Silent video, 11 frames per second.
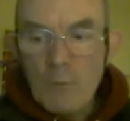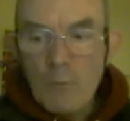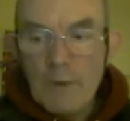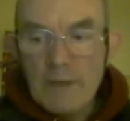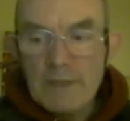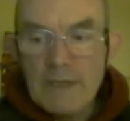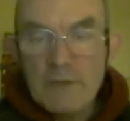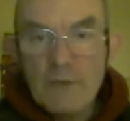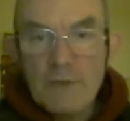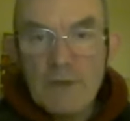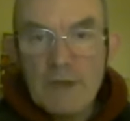we tend
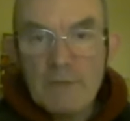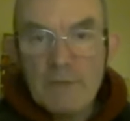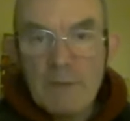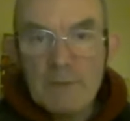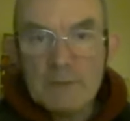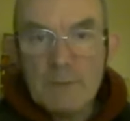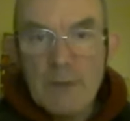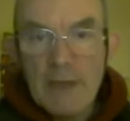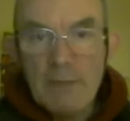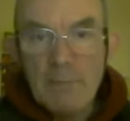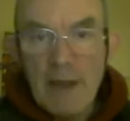to think of him as
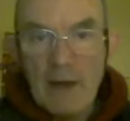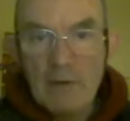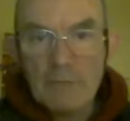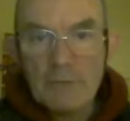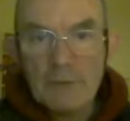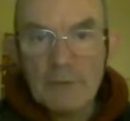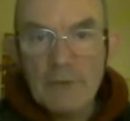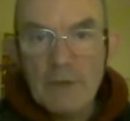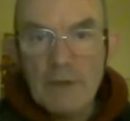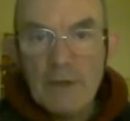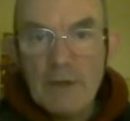being powerful
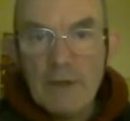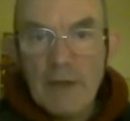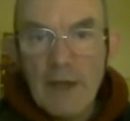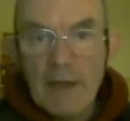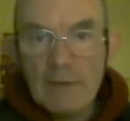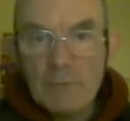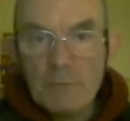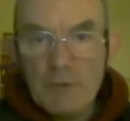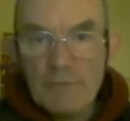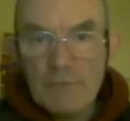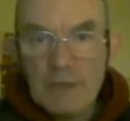and
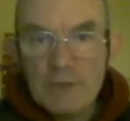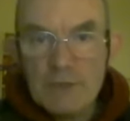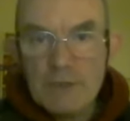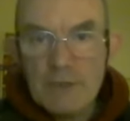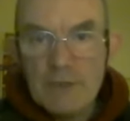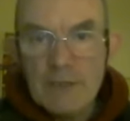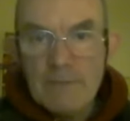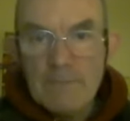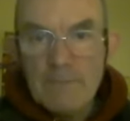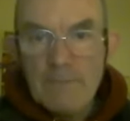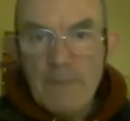privileged.
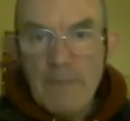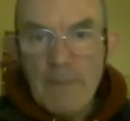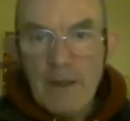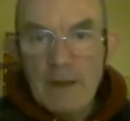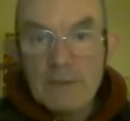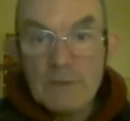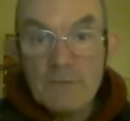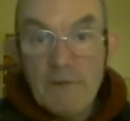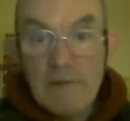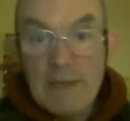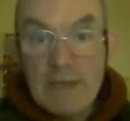And it's
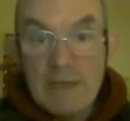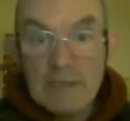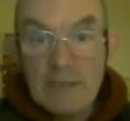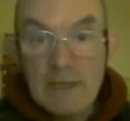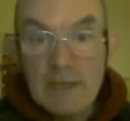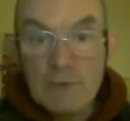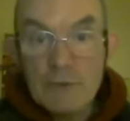very easy